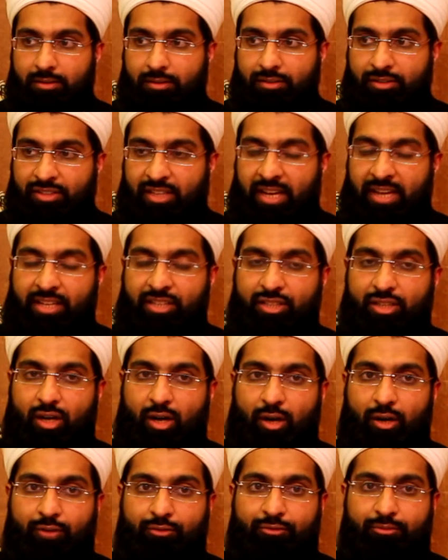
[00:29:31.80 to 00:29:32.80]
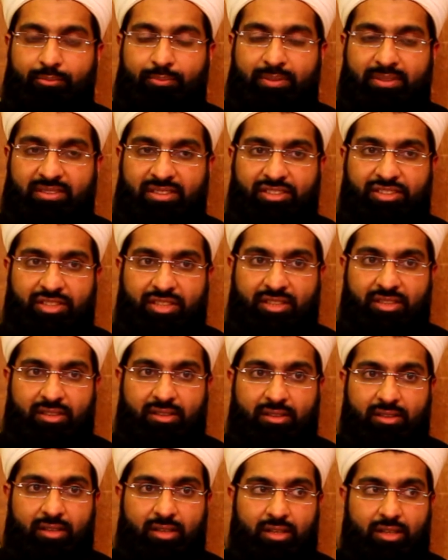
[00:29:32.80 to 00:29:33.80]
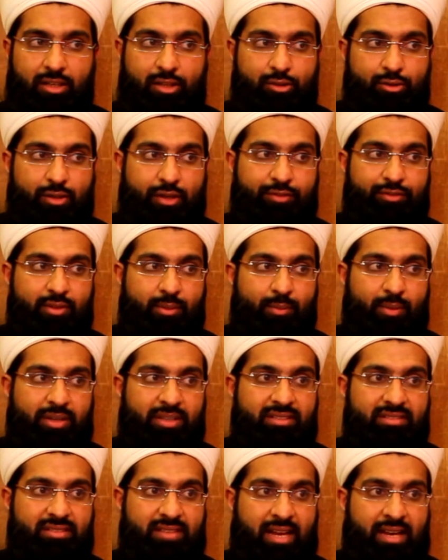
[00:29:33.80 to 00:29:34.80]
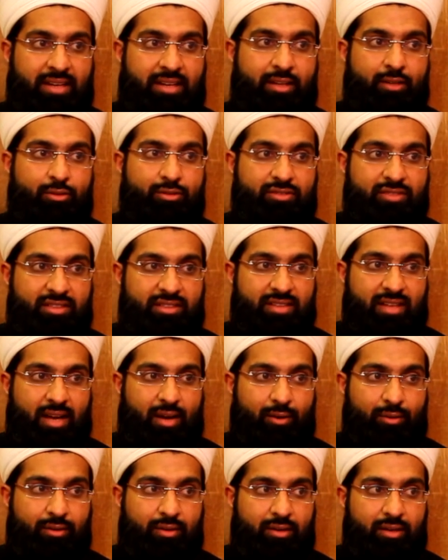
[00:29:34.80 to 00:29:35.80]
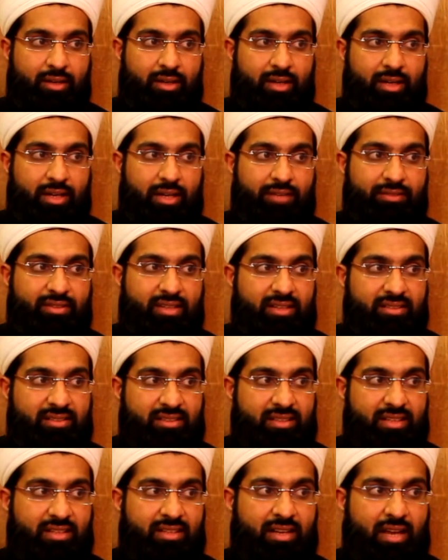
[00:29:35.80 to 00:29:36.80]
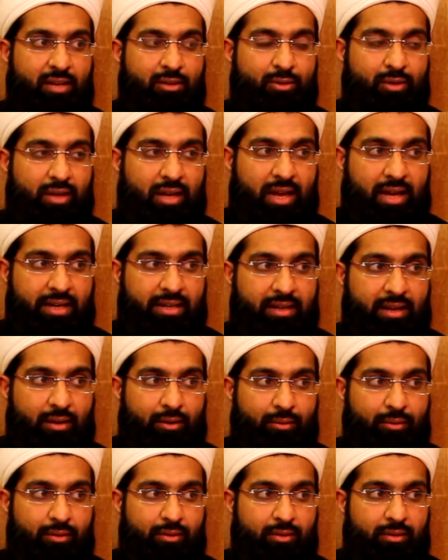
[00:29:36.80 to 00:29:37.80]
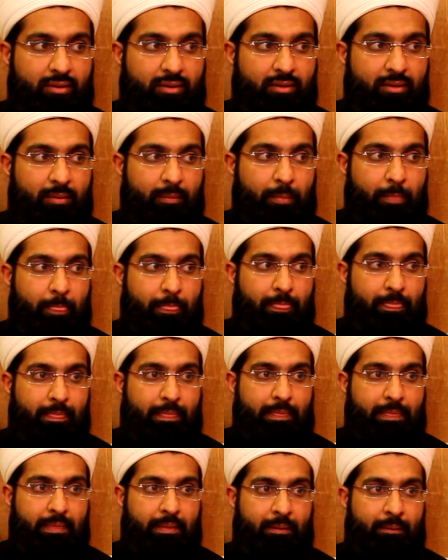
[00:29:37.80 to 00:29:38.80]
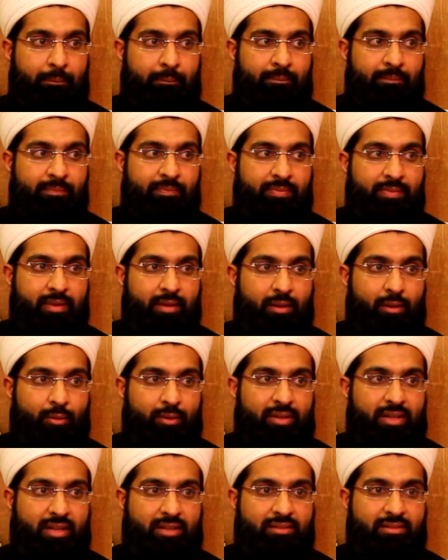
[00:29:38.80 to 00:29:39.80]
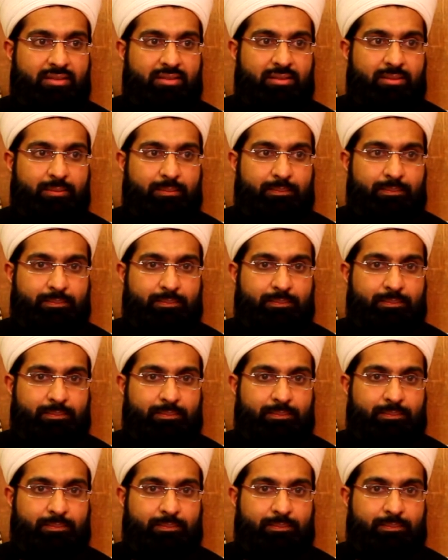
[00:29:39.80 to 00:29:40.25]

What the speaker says: Change of position. So if someone is standing to sit down, if they are sitting down to lie down. No. What else?